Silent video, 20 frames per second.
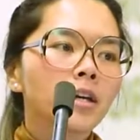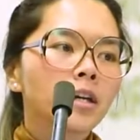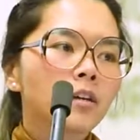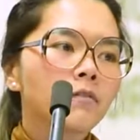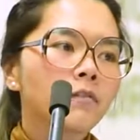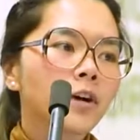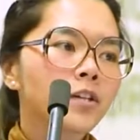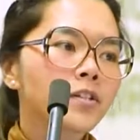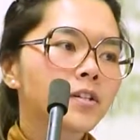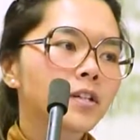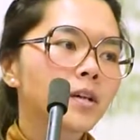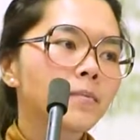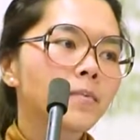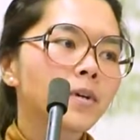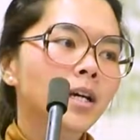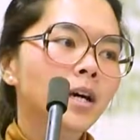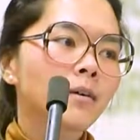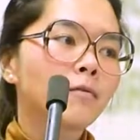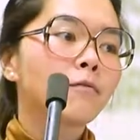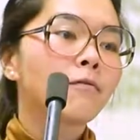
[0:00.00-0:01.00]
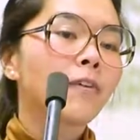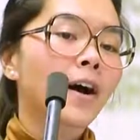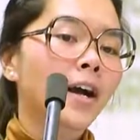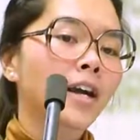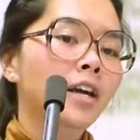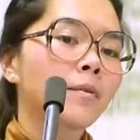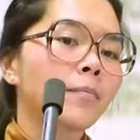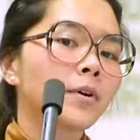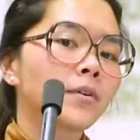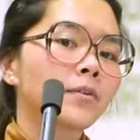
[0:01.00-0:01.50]
eventually become
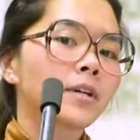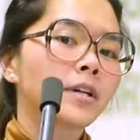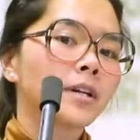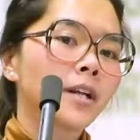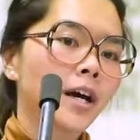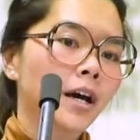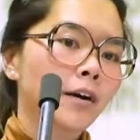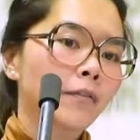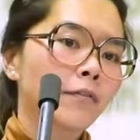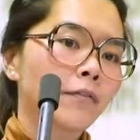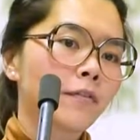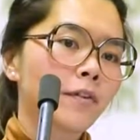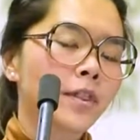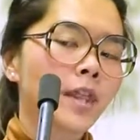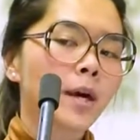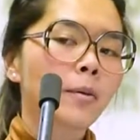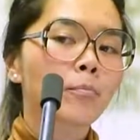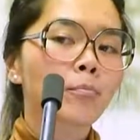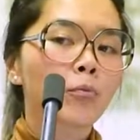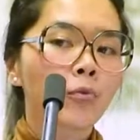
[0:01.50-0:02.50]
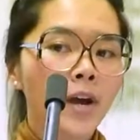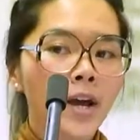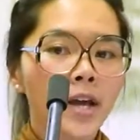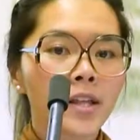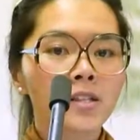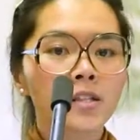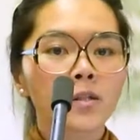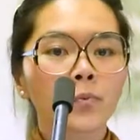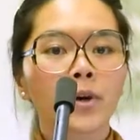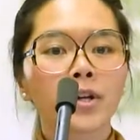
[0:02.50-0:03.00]
viable enough that
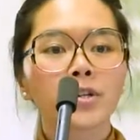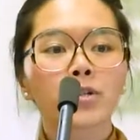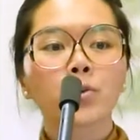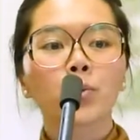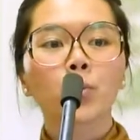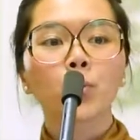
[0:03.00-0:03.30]
brands want to